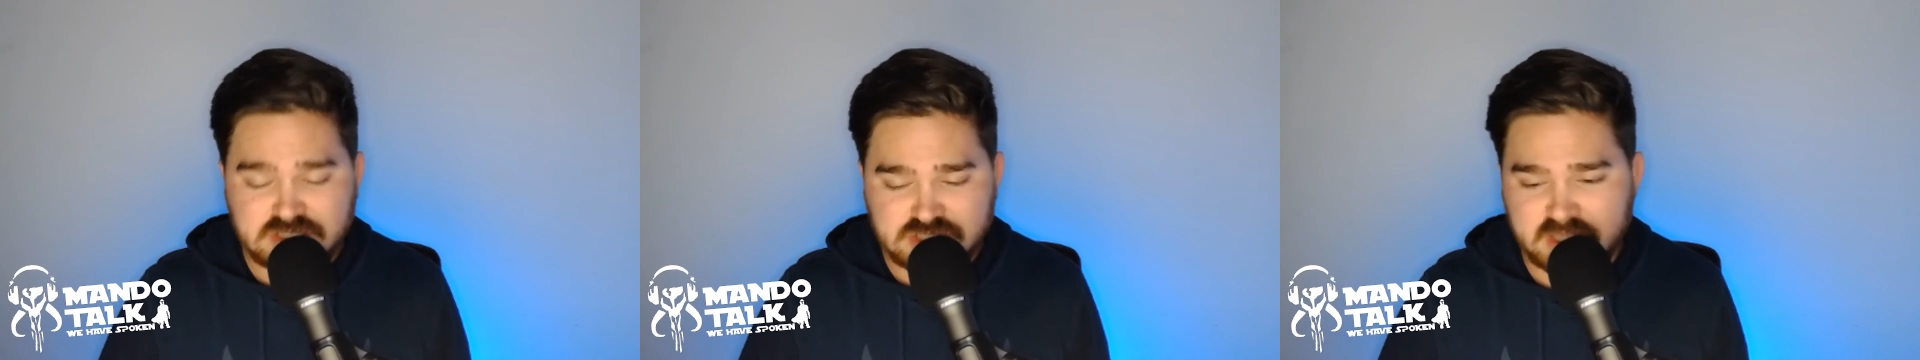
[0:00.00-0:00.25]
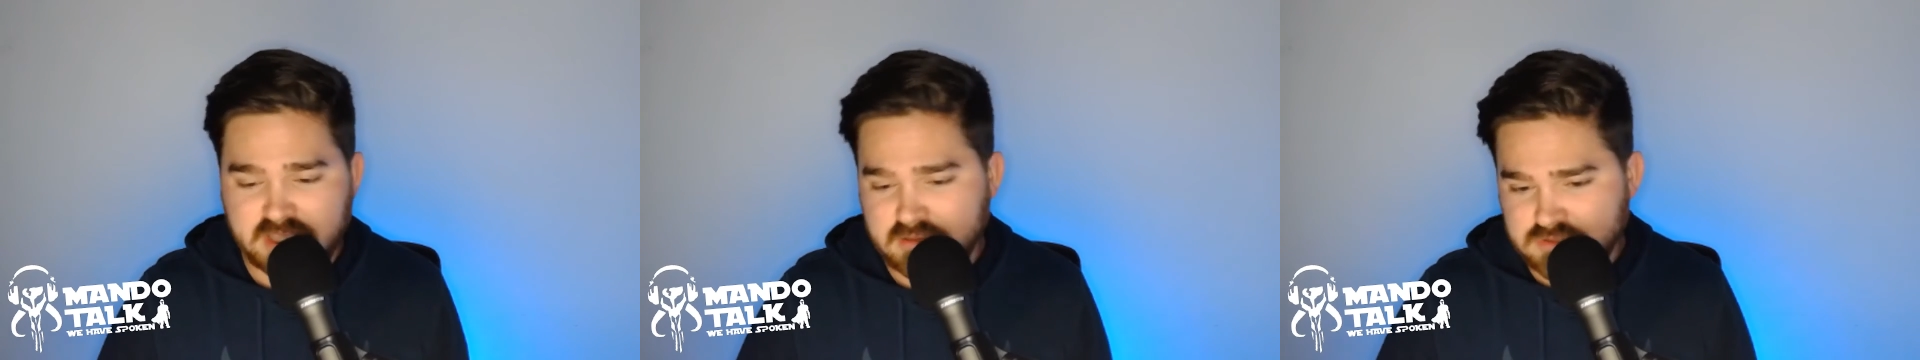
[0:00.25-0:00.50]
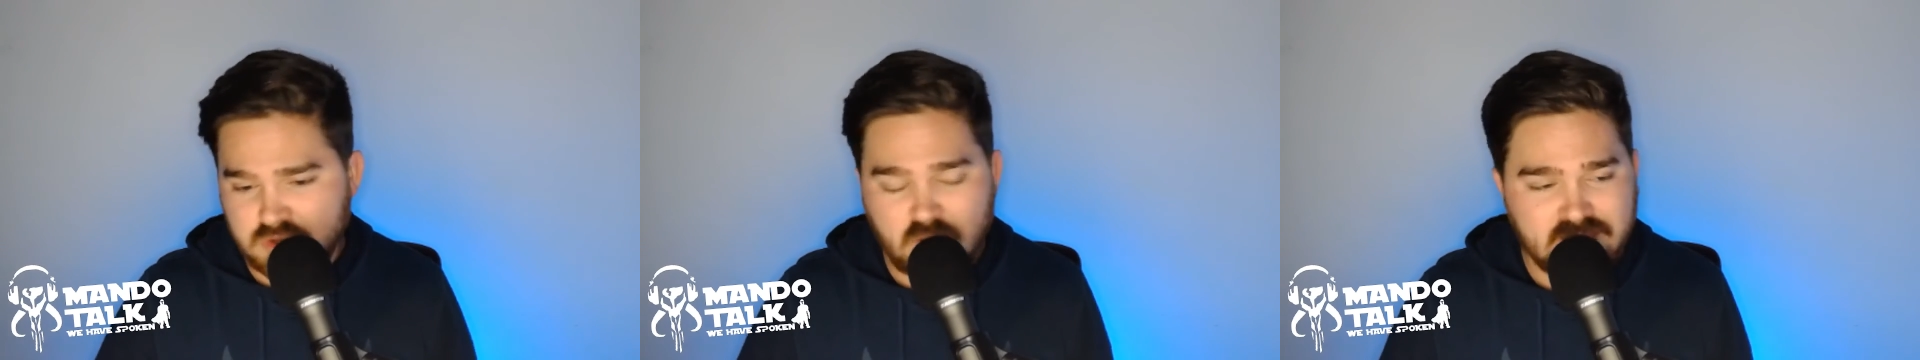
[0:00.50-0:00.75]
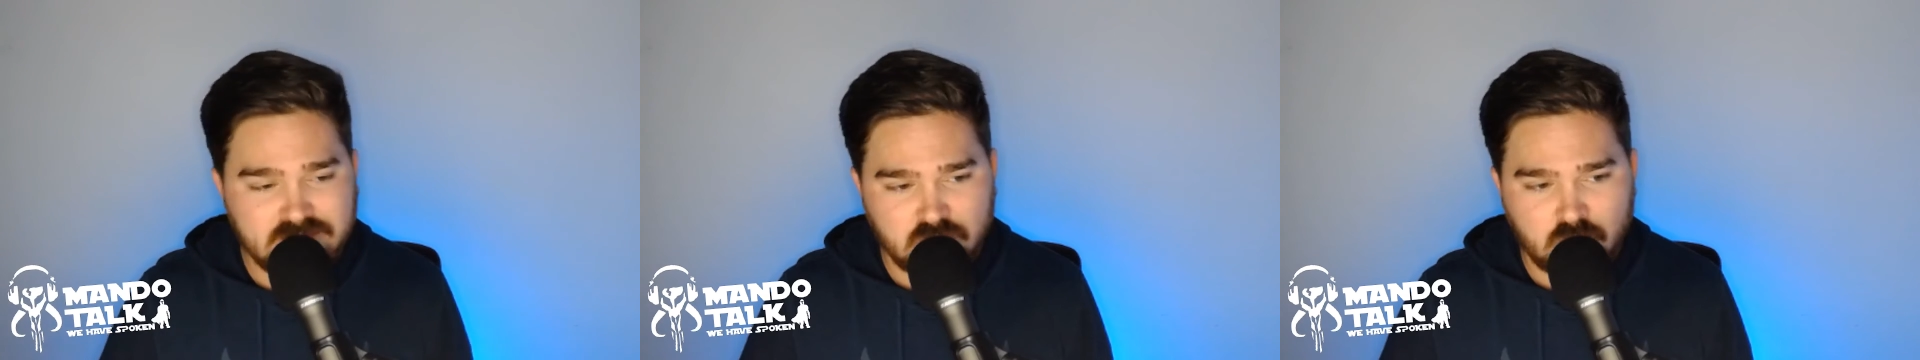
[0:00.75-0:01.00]
They don't
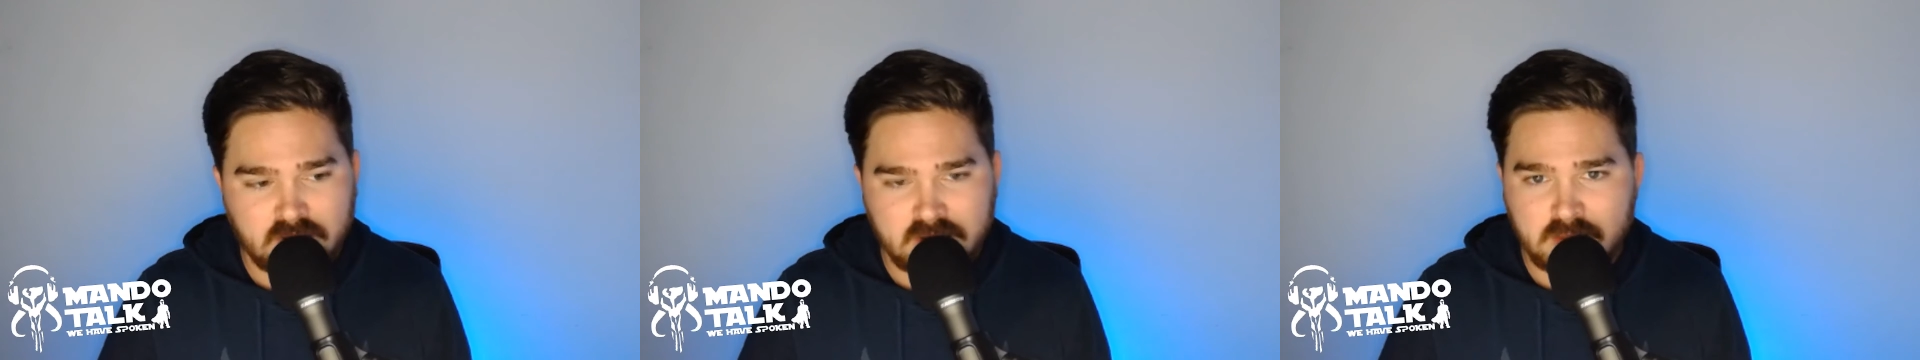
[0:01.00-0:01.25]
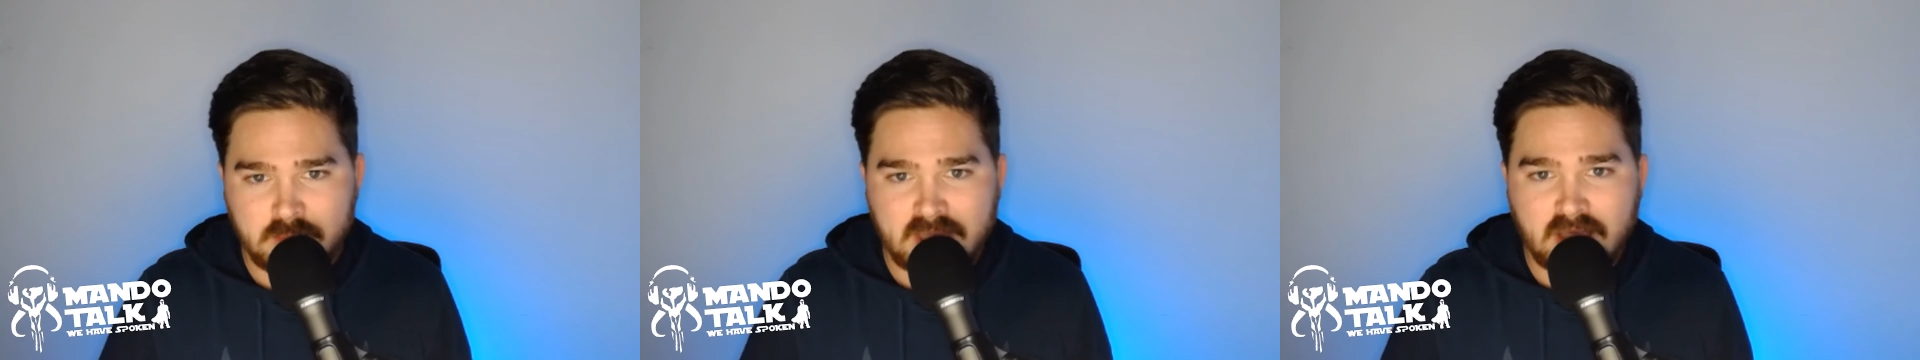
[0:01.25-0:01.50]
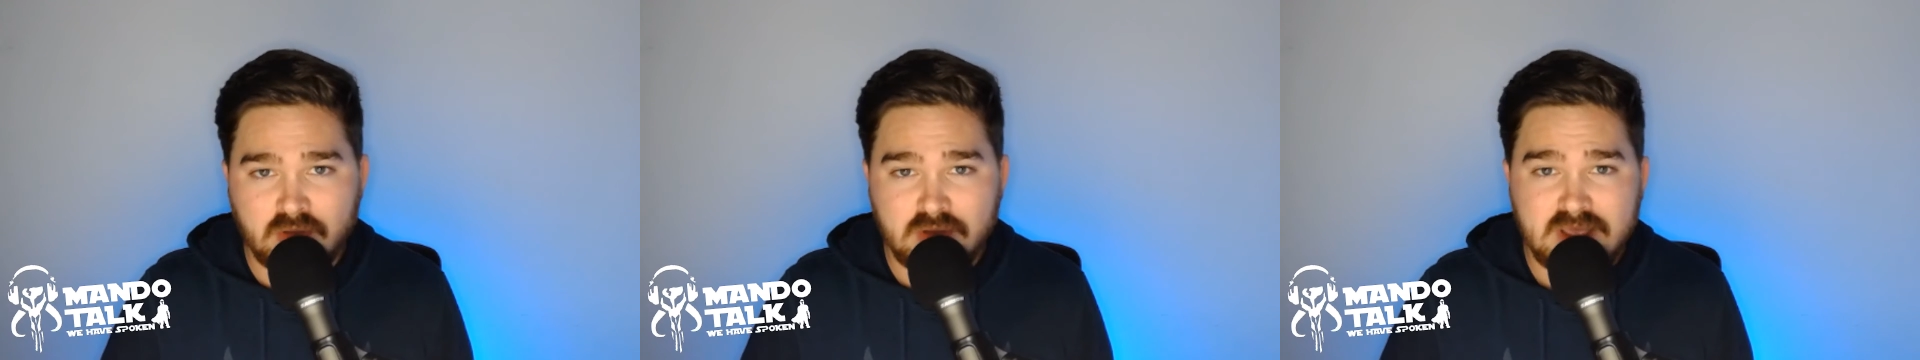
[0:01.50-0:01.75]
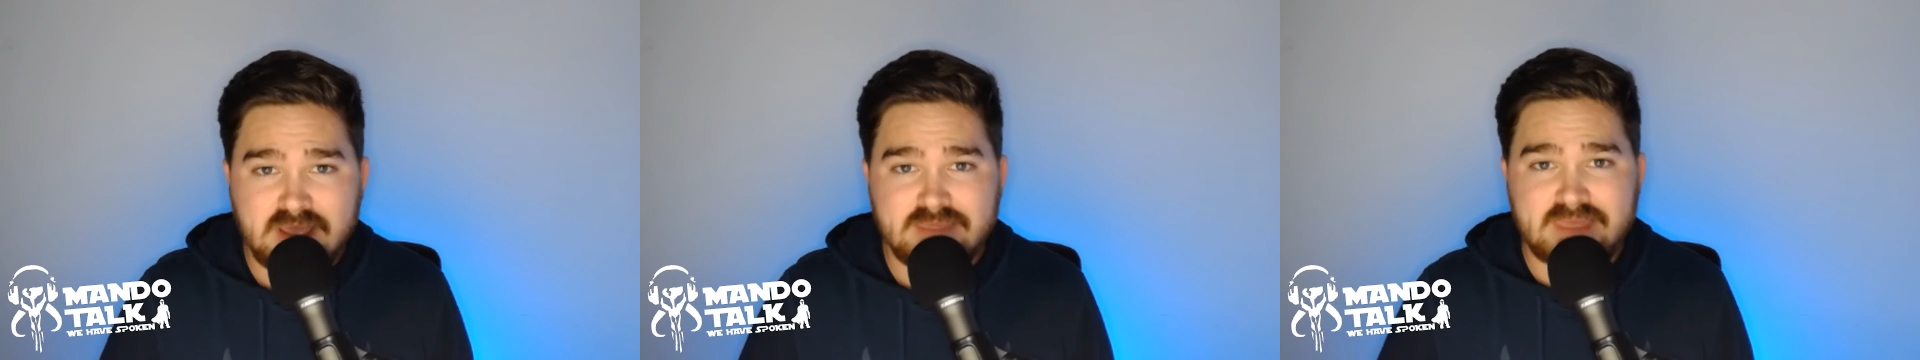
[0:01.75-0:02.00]
have to worry about
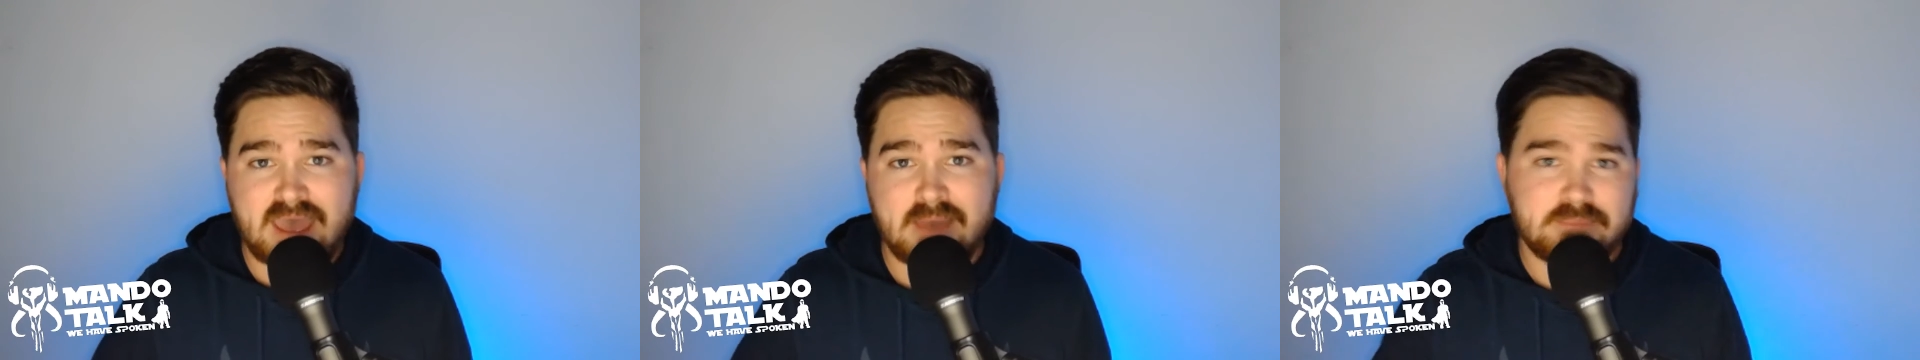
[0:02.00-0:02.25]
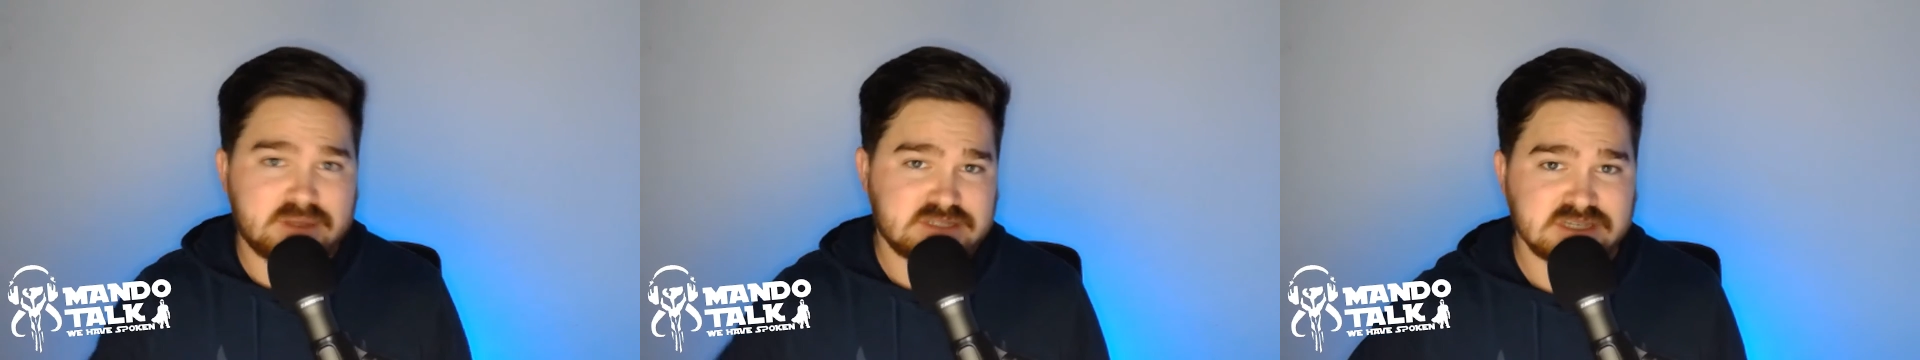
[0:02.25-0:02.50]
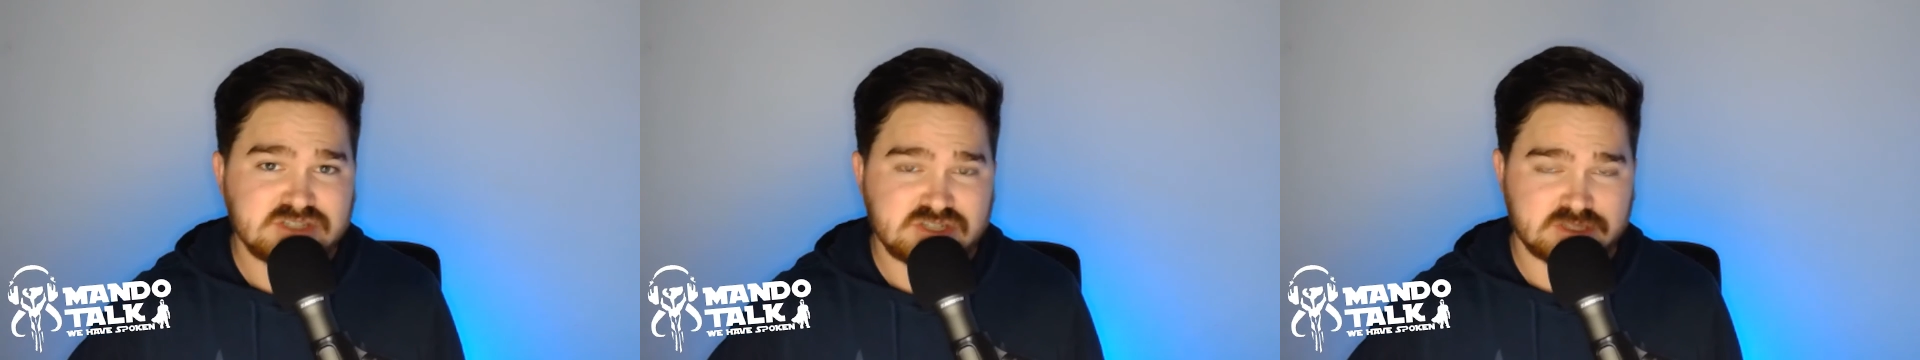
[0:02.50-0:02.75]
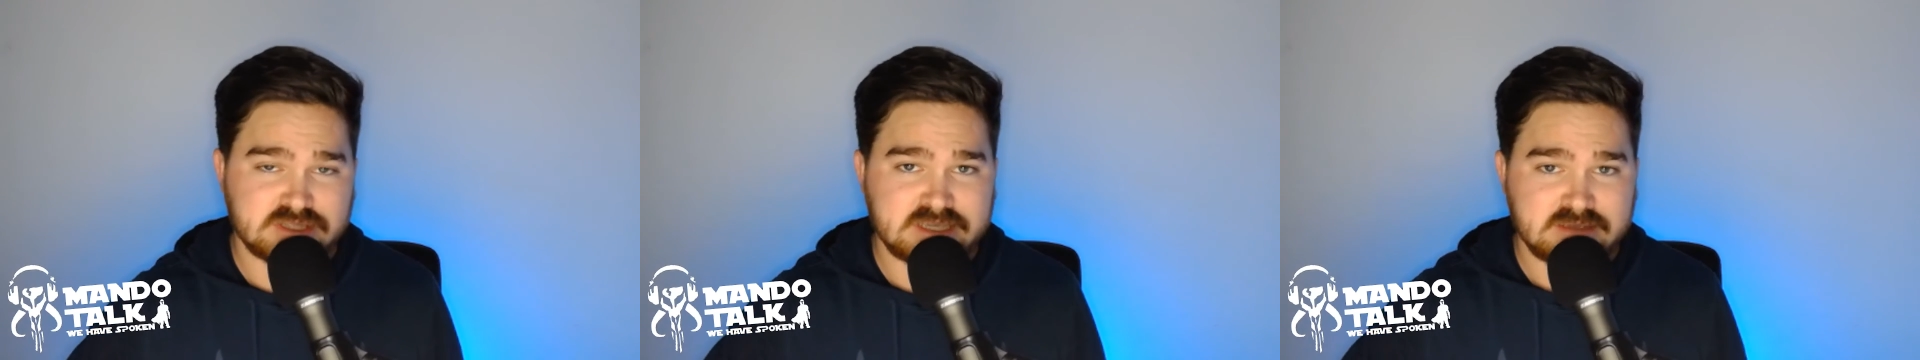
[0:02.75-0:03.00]
that
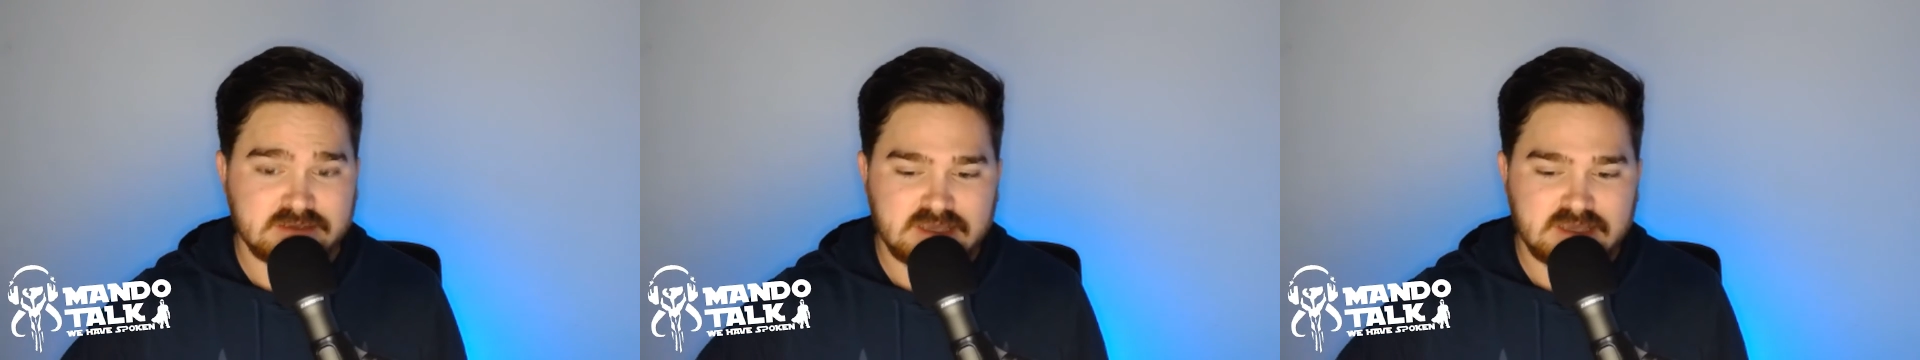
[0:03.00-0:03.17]
potentially